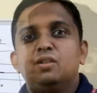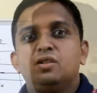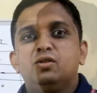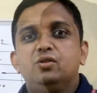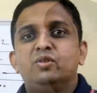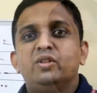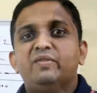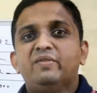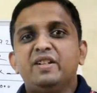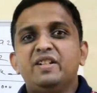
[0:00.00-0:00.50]

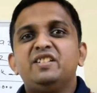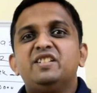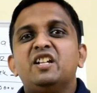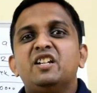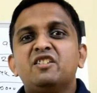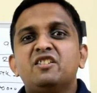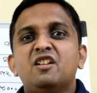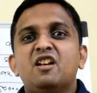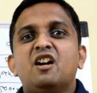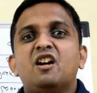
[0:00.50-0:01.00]
So if I
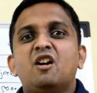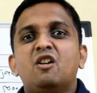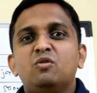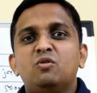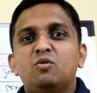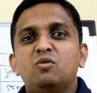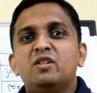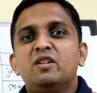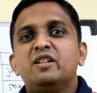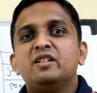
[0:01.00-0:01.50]
change the account
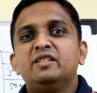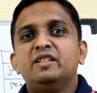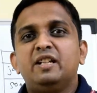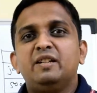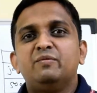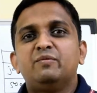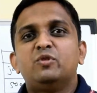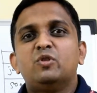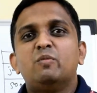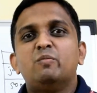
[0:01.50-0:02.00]
holder
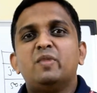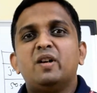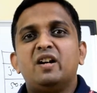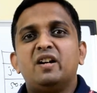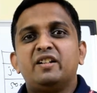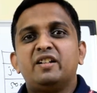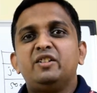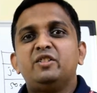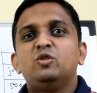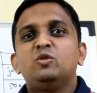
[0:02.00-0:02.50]
name from
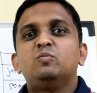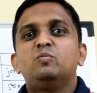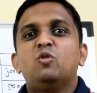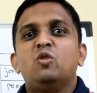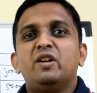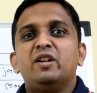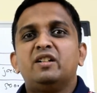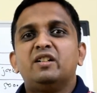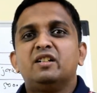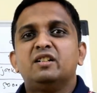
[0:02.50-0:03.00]
array to
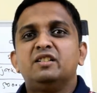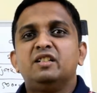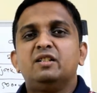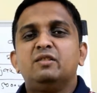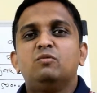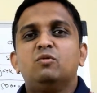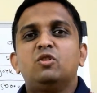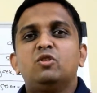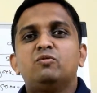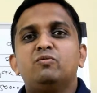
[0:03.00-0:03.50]
pointer,
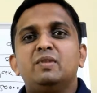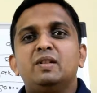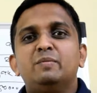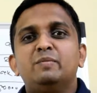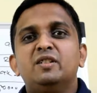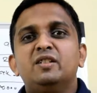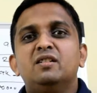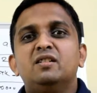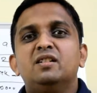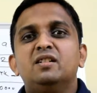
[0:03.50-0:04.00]
then what will
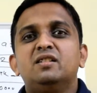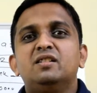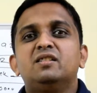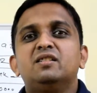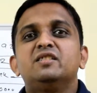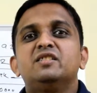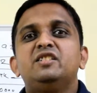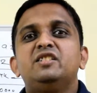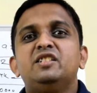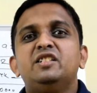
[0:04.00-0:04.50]
be
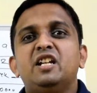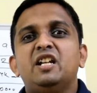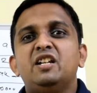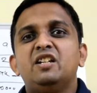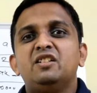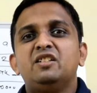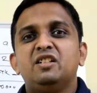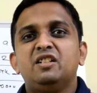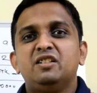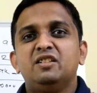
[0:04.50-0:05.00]
the
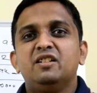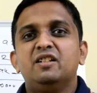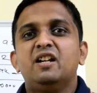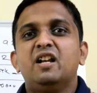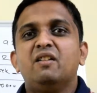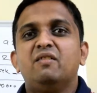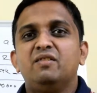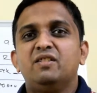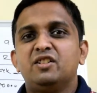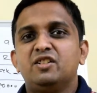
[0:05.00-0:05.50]
change in the
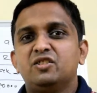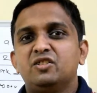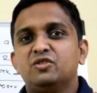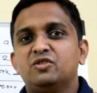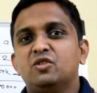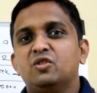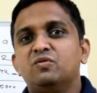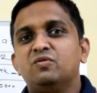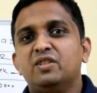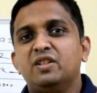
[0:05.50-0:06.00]

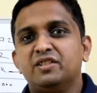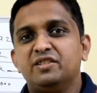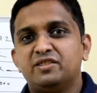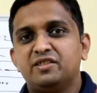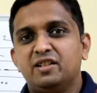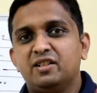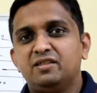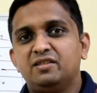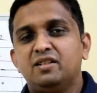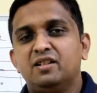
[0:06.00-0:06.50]
definitions of
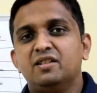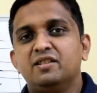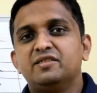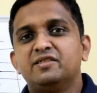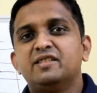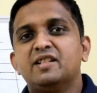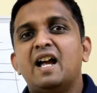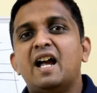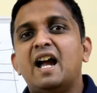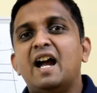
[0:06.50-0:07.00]

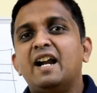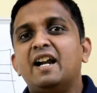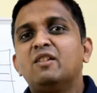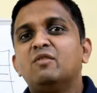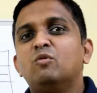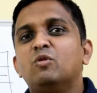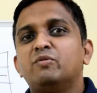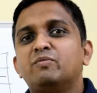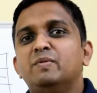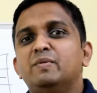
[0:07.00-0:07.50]
constructors and
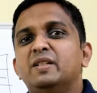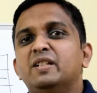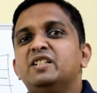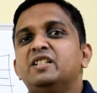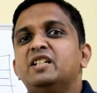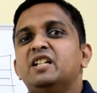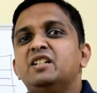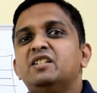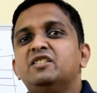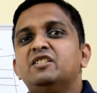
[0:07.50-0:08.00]
what will be the
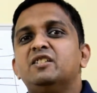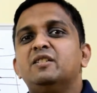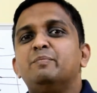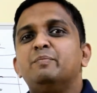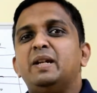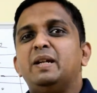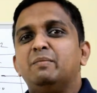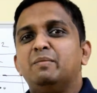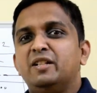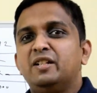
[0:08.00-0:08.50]
change in the
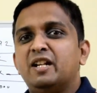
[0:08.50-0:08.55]
memory